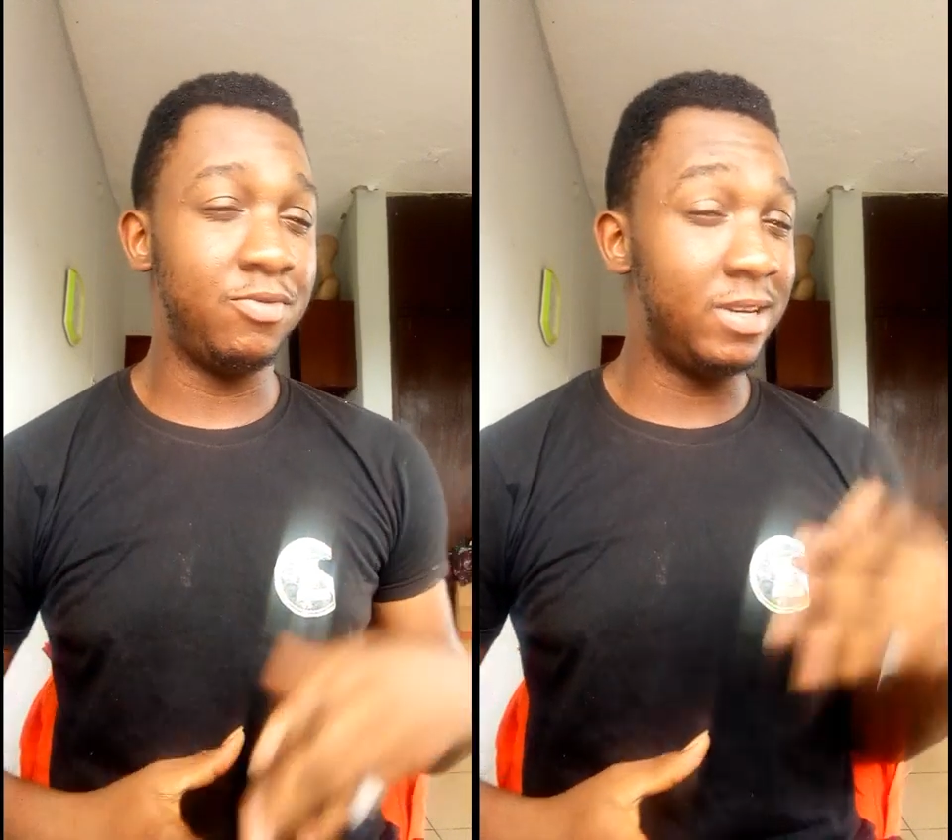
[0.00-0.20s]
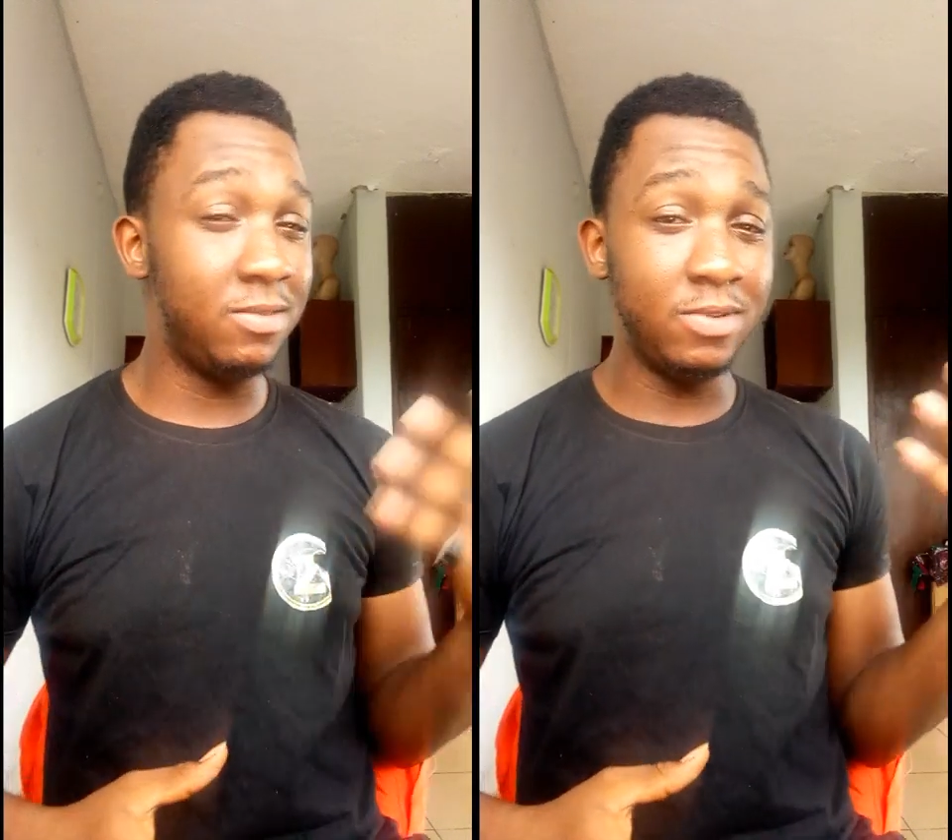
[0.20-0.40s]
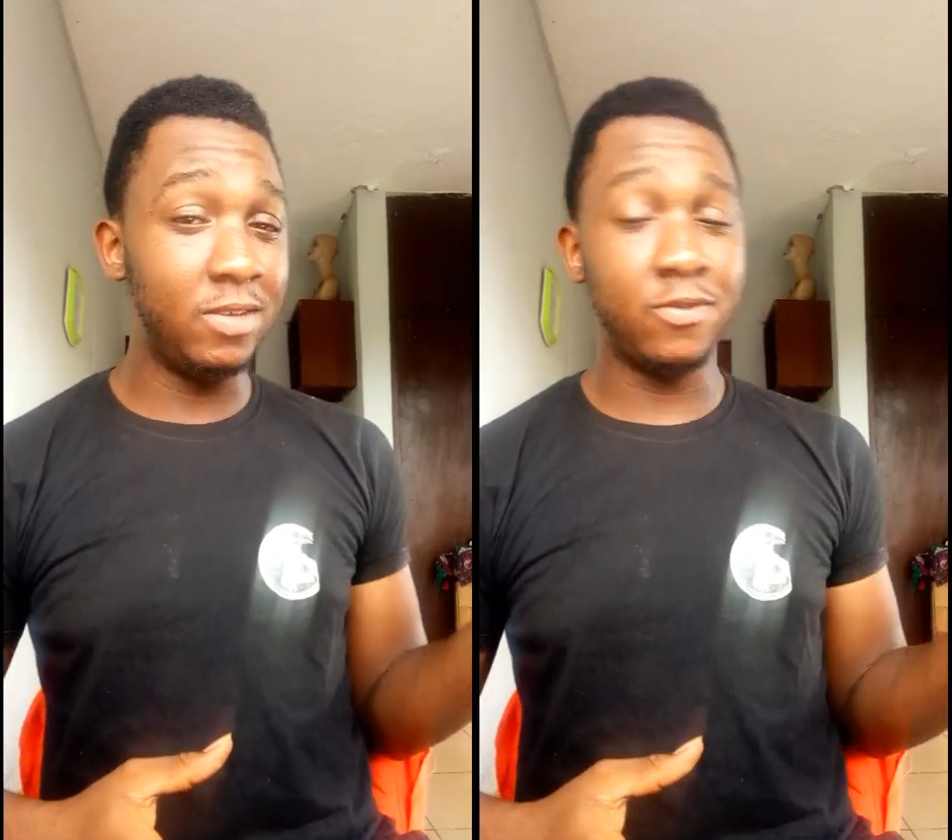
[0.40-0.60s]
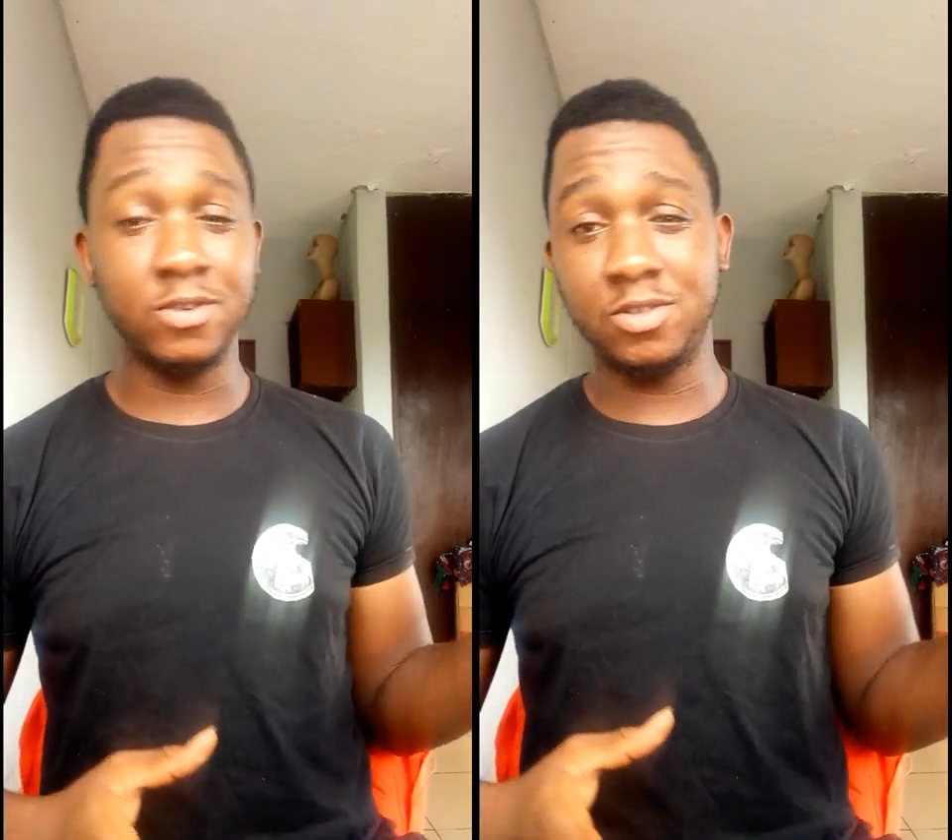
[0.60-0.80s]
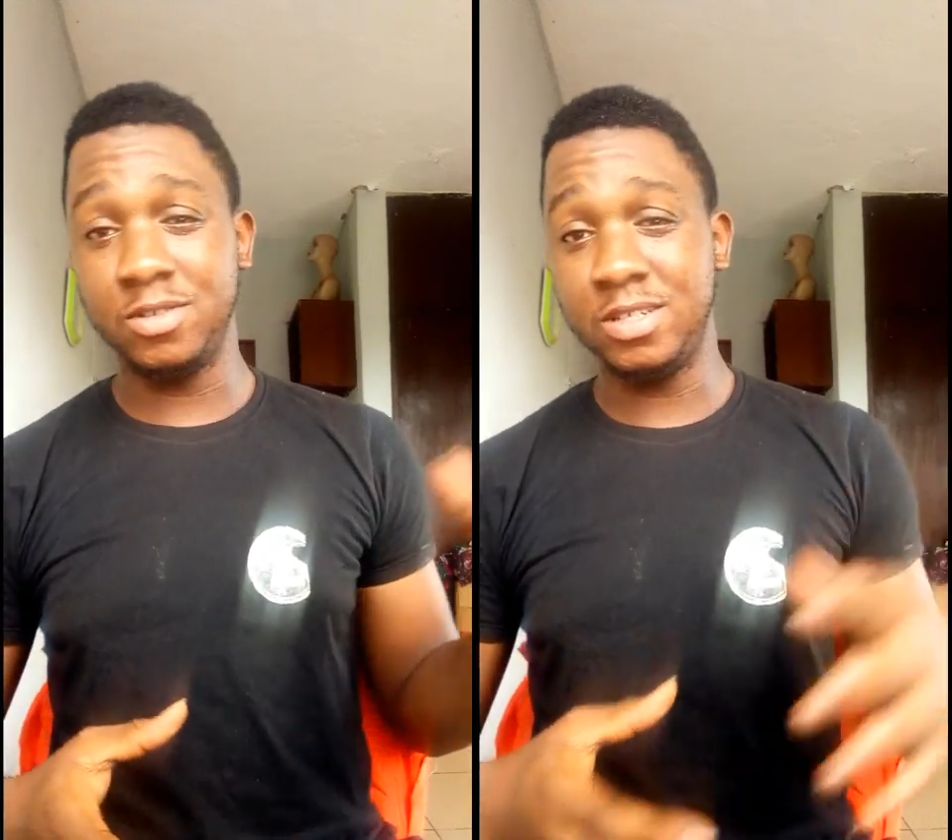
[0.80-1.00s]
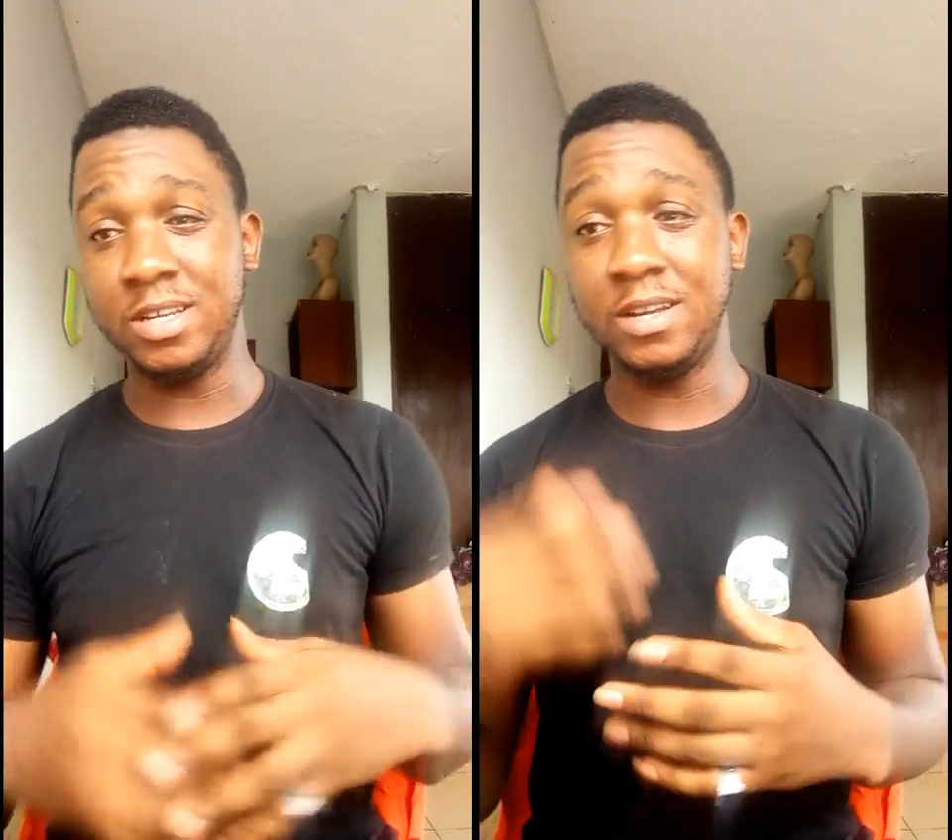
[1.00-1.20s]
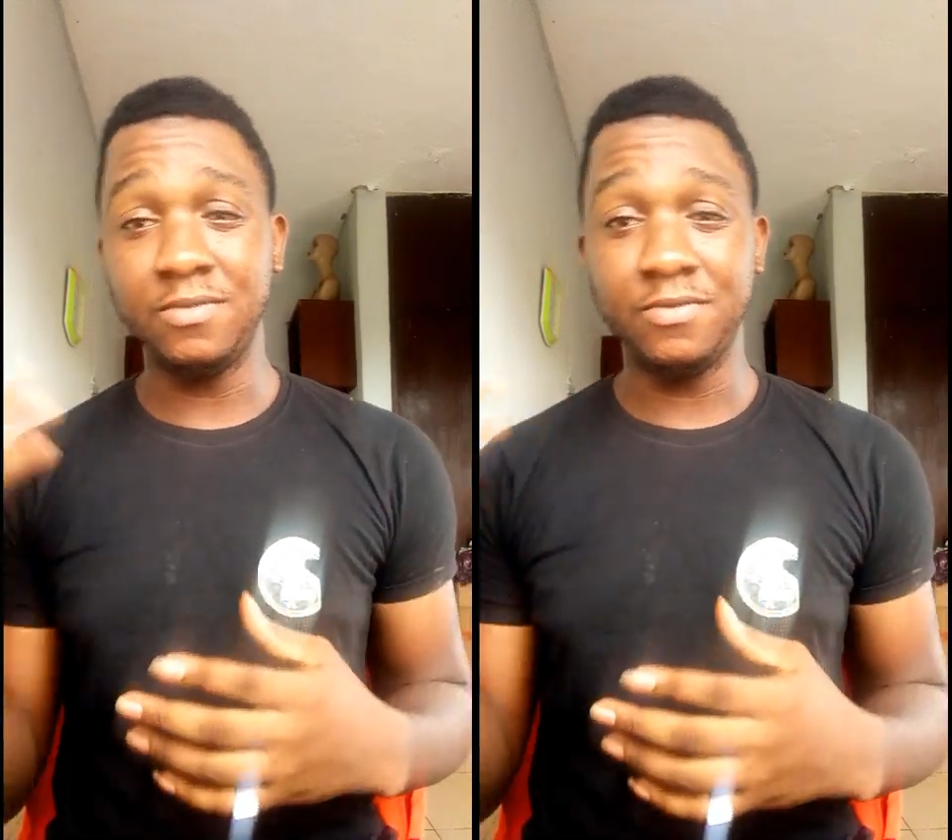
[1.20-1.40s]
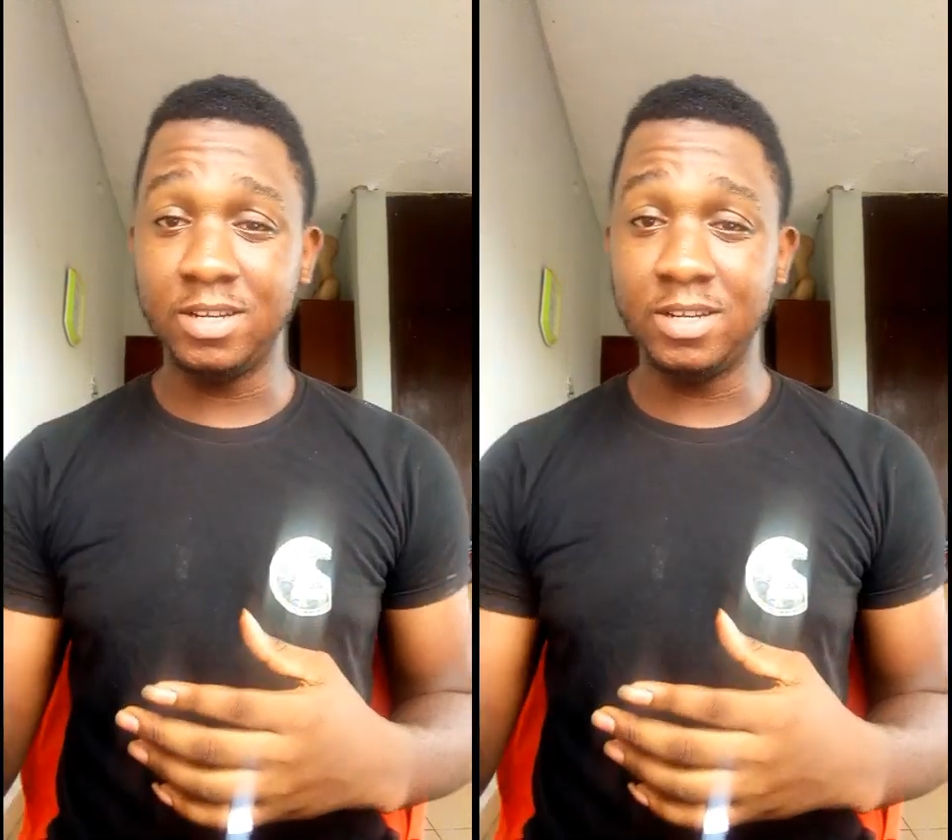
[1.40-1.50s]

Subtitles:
really frustrating and